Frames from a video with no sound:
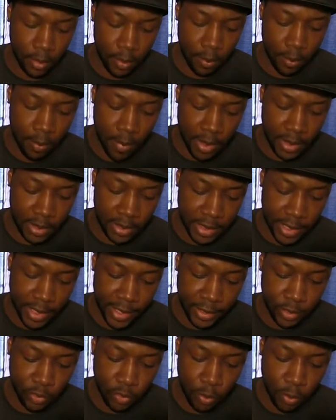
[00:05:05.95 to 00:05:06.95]

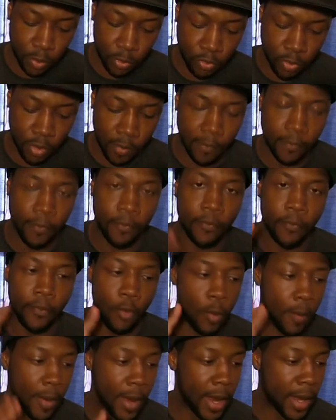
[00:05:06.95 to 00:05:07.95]
Mustad Triple Grip
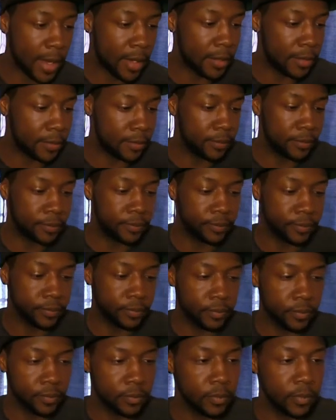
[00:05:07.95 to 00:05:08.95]
Four Pack.
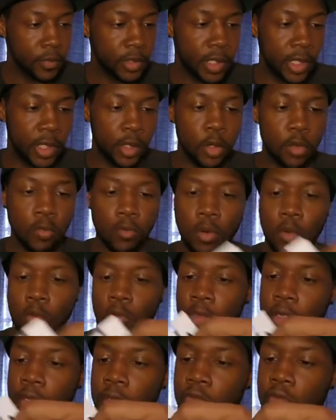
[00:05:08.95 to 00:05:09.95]
Can't go
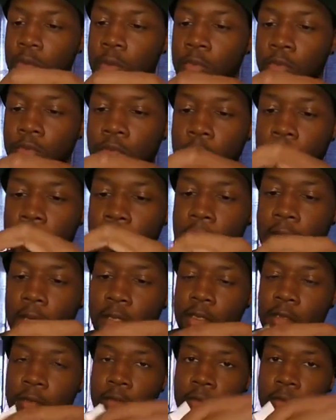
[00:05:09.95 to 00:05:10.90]
wrong with the triple grip, guys.